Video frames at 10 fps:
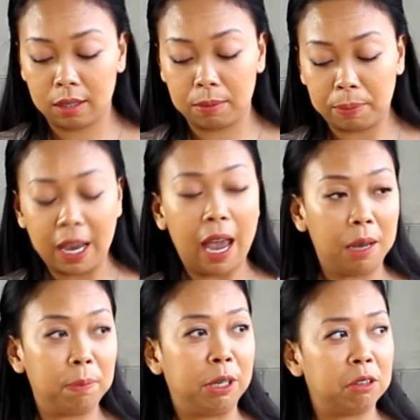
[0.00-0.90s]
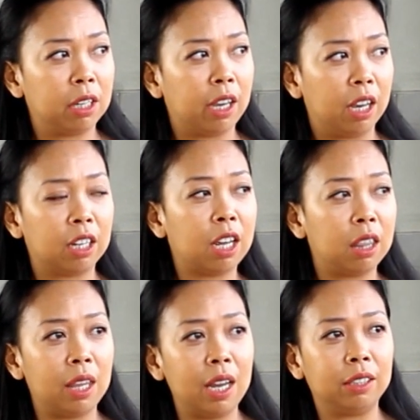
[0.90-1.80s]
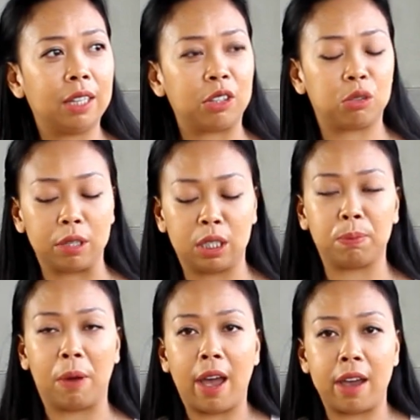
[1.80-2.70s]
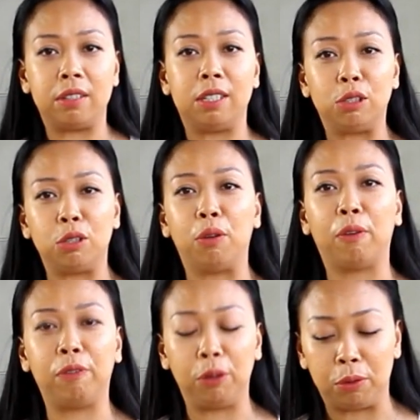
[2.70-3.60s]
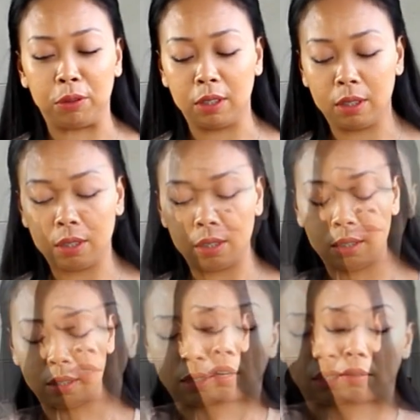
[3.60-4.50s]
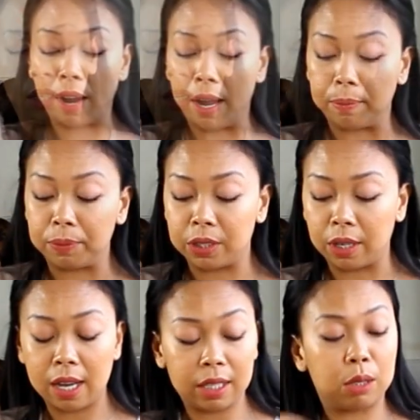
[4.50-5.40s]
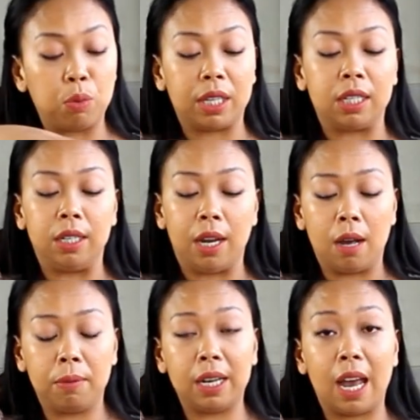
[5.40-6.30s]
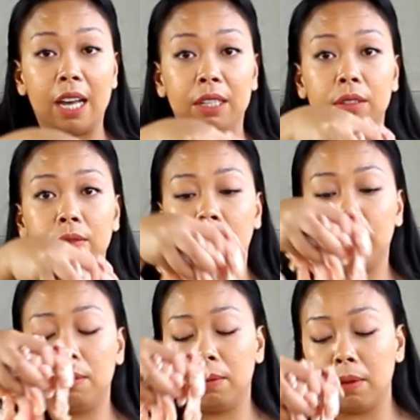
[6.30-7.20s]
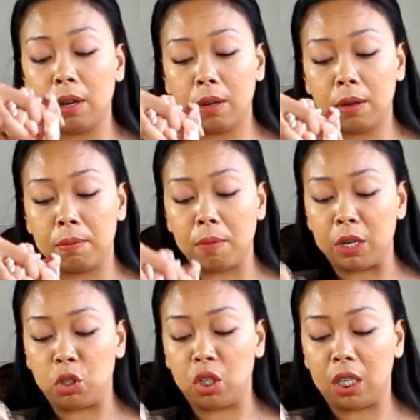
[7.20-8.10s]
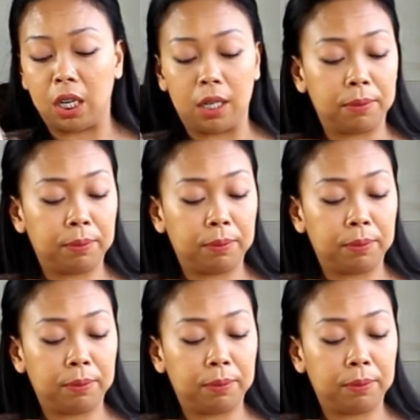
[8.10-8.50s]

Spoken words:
Be happy cooking, and I think that transpires into your food. Right, so that's sweated now. I'm going to add my chicken.